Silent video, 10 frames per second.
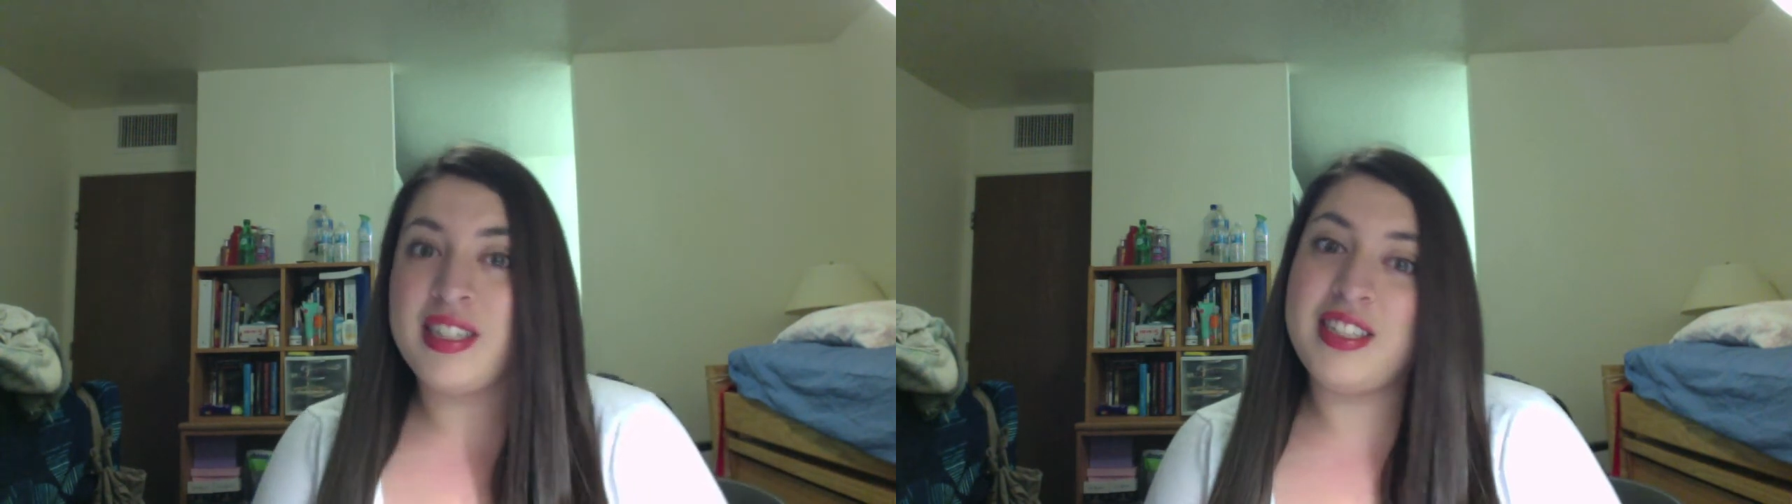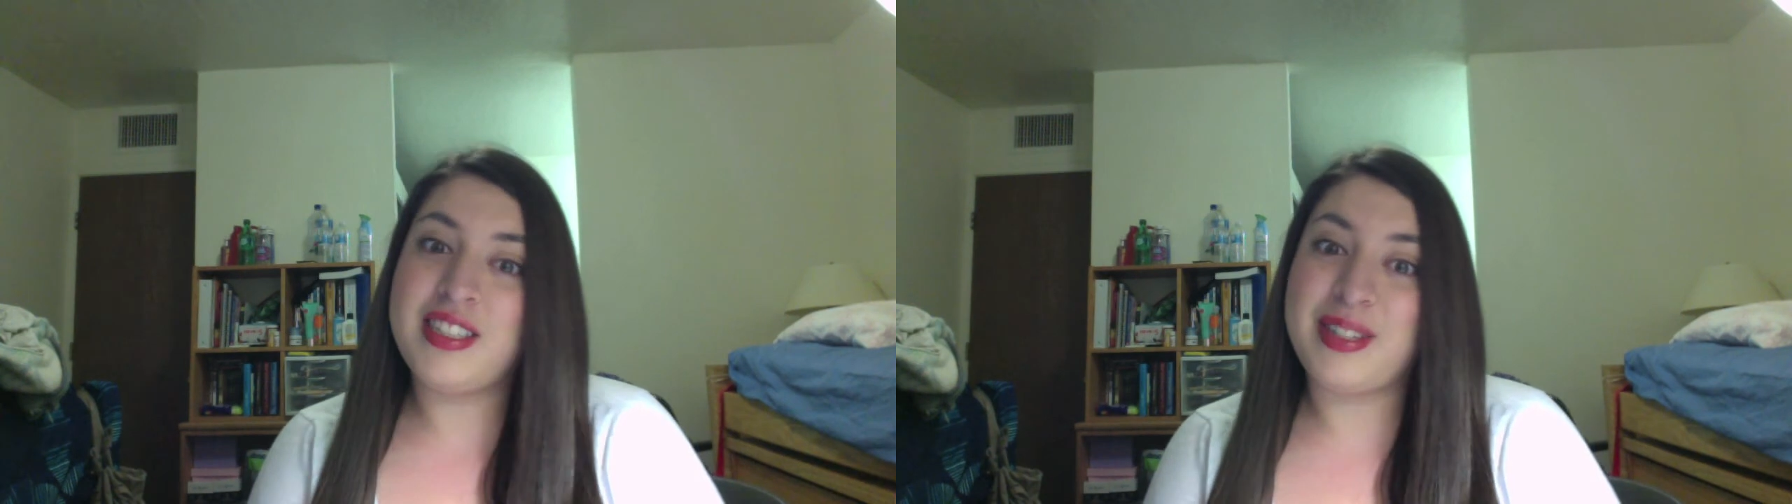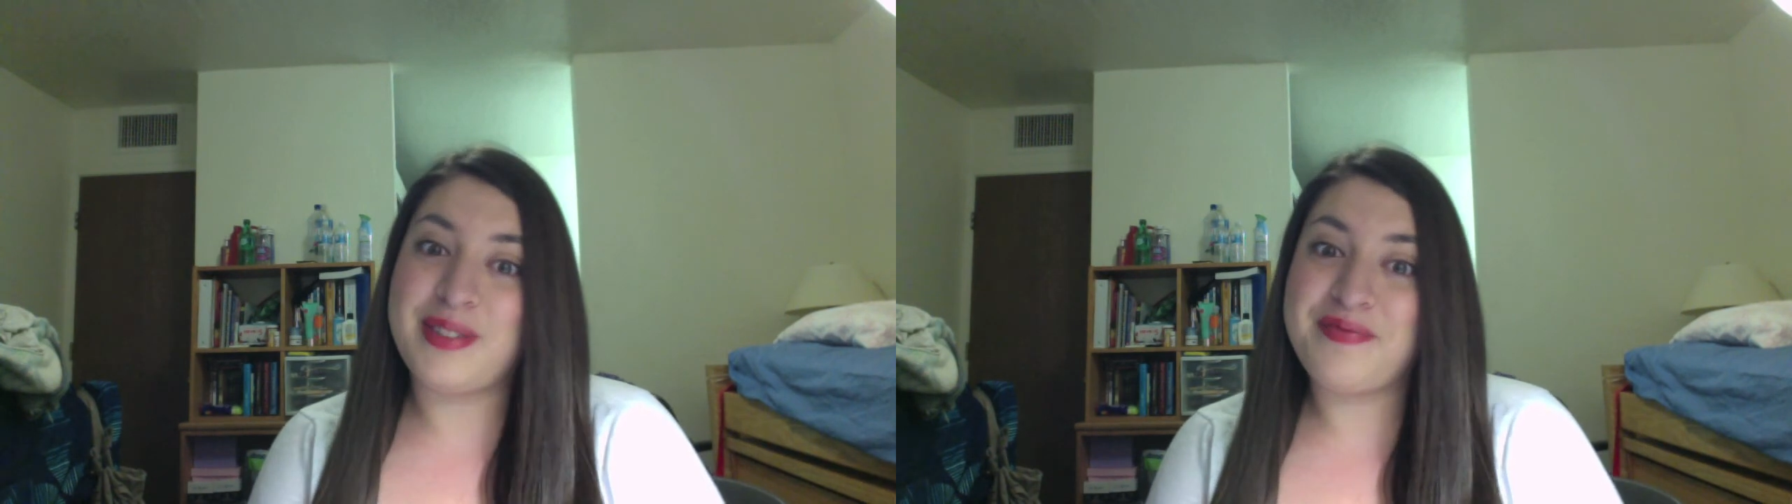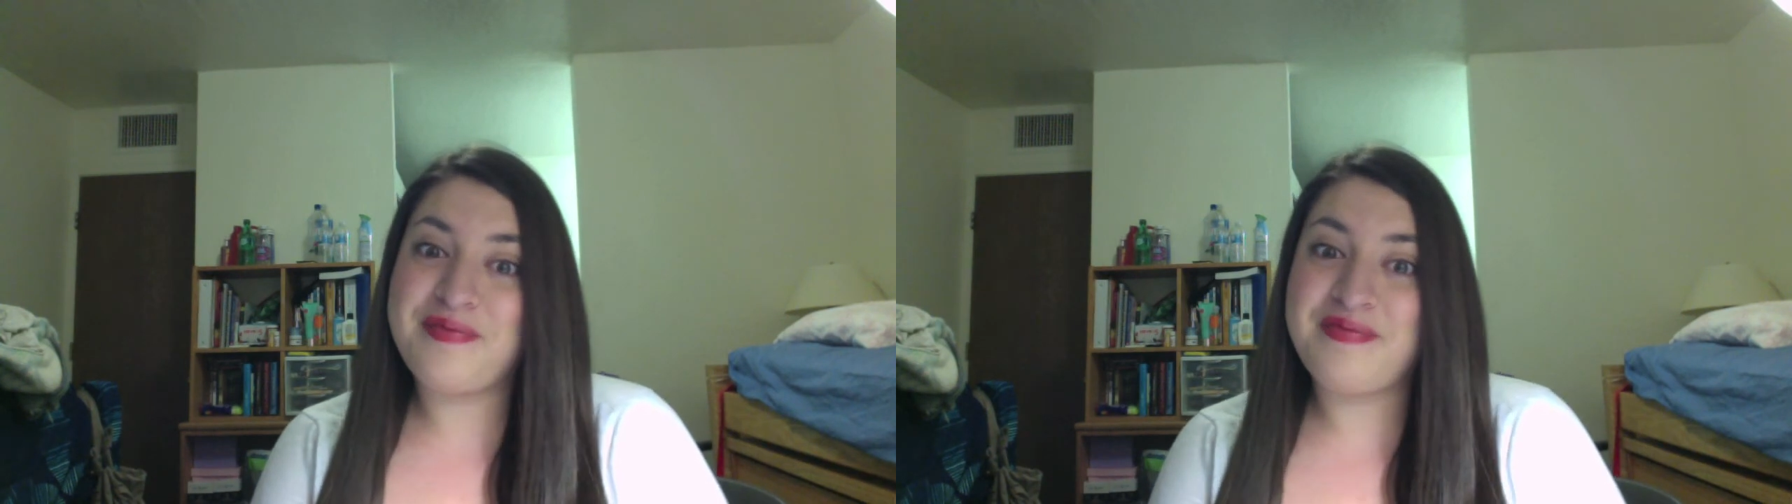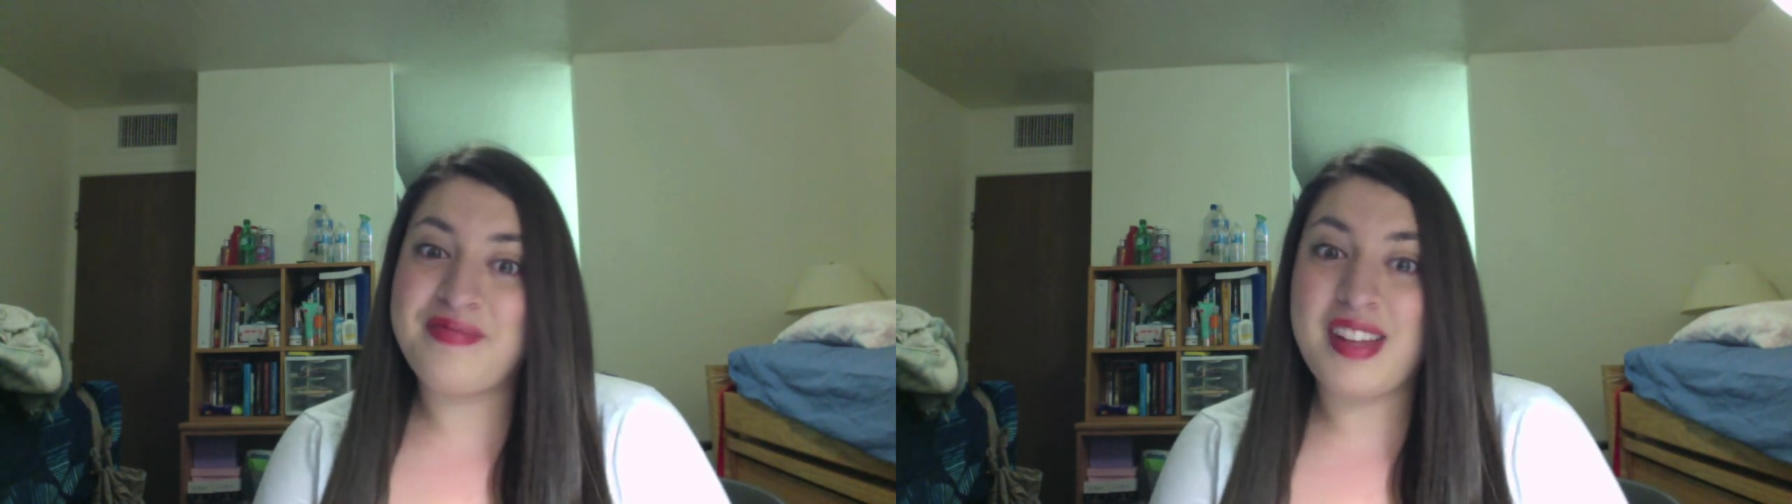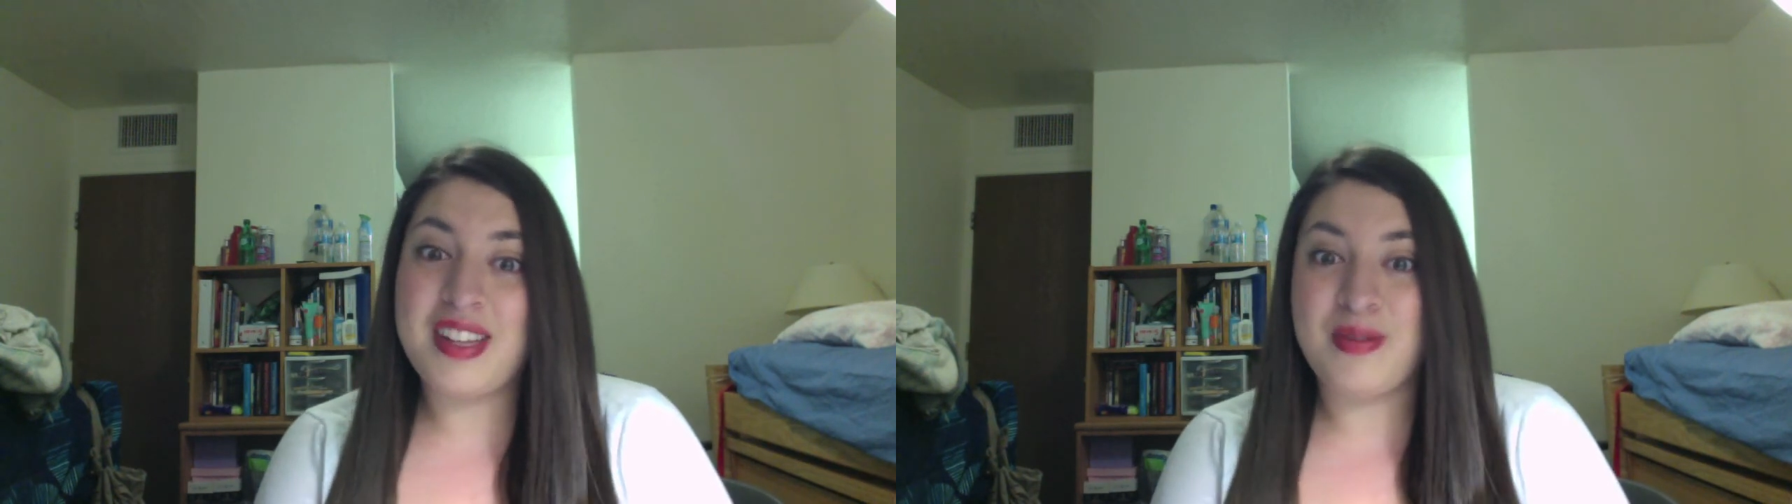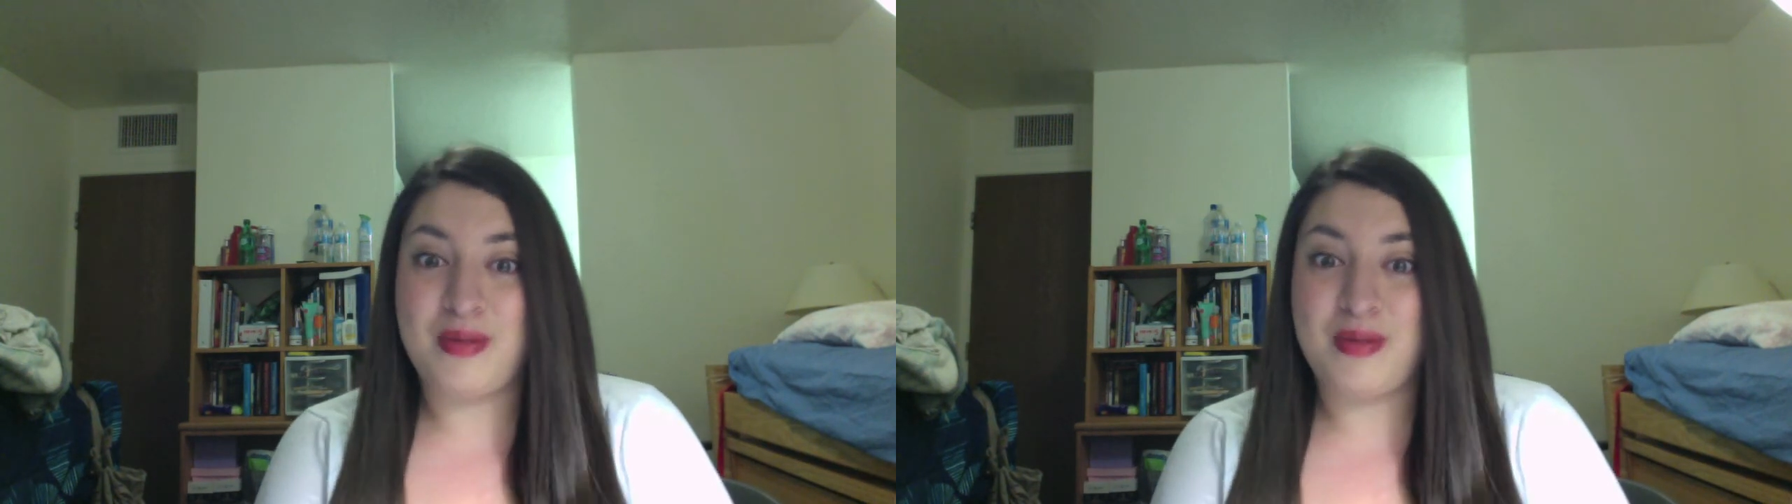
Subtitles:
So, that's